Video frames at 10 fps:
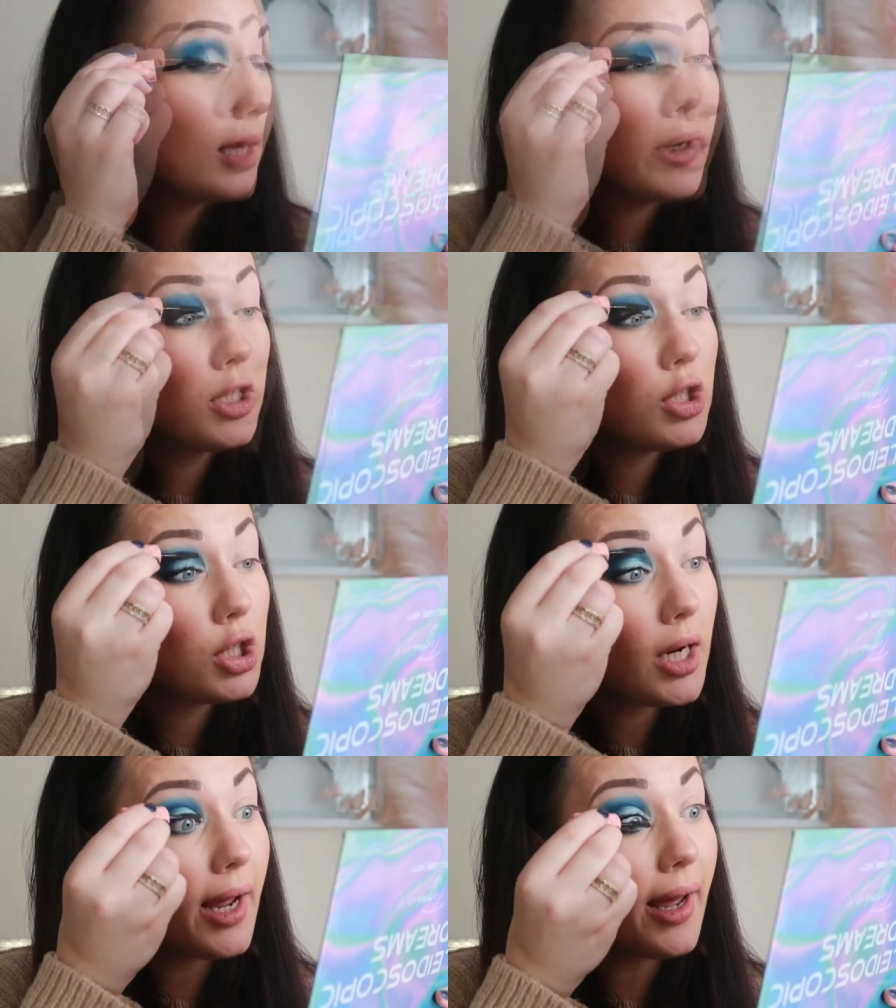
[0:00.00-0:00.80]
Always
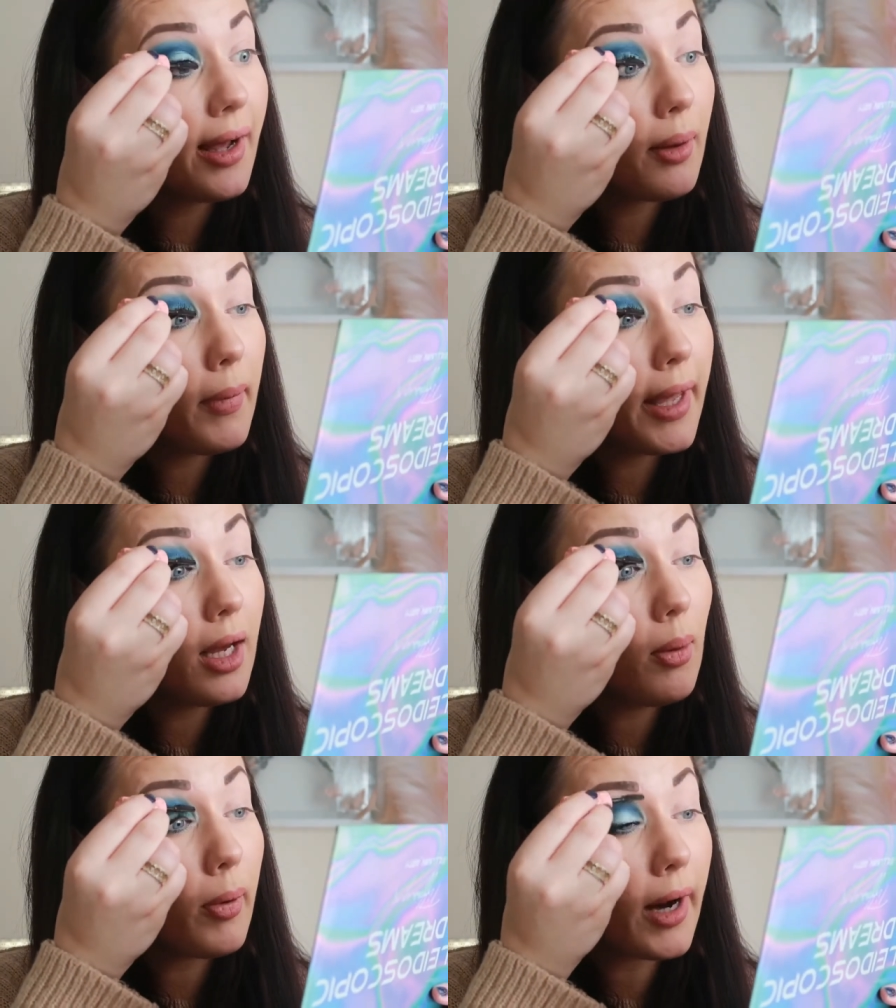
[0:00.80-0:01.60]
check
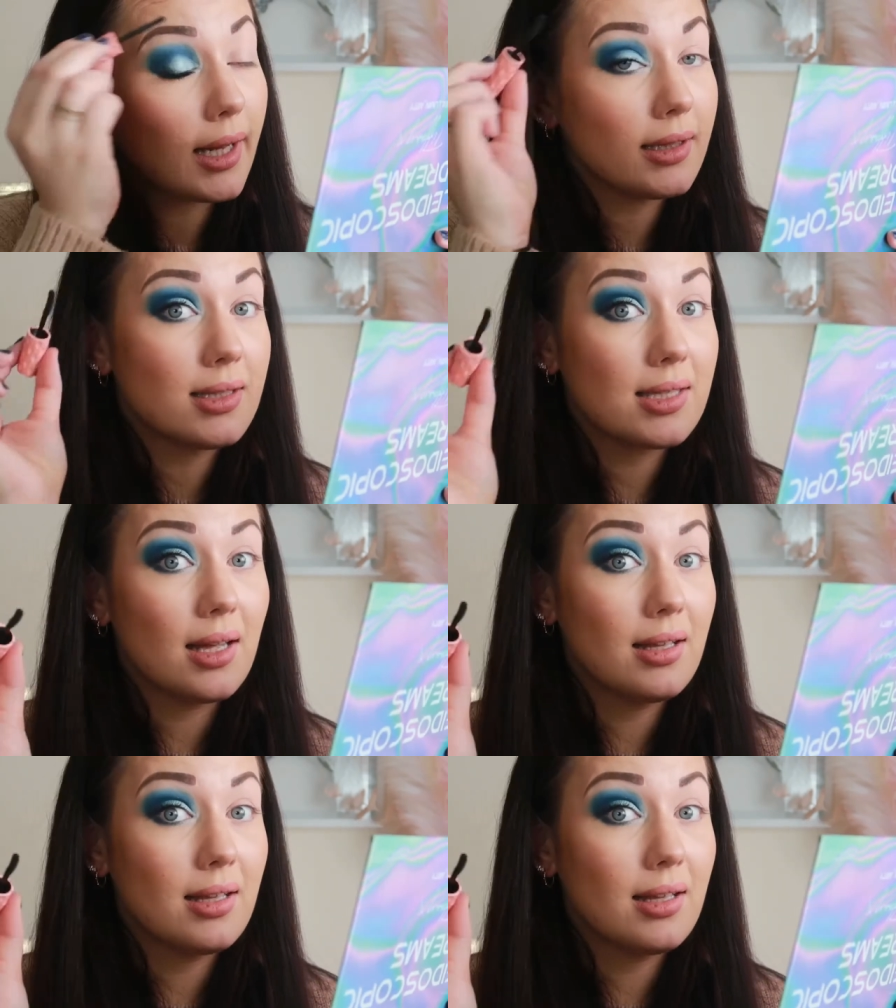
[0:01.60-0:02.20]
makeup brands